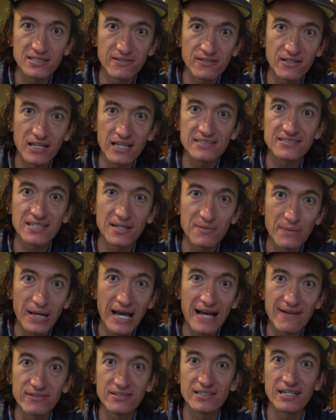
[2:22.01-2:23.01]
unless I'm
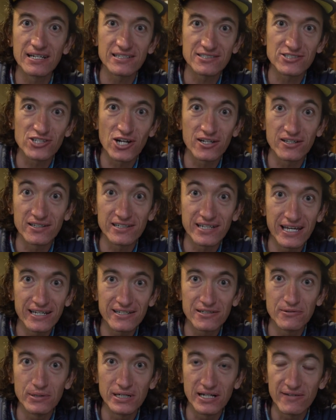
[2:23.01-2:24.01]
having like a chocolate
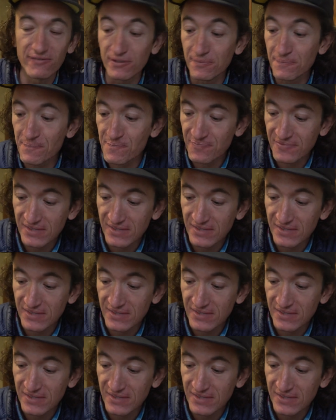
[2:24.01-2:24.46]
cake or whatever.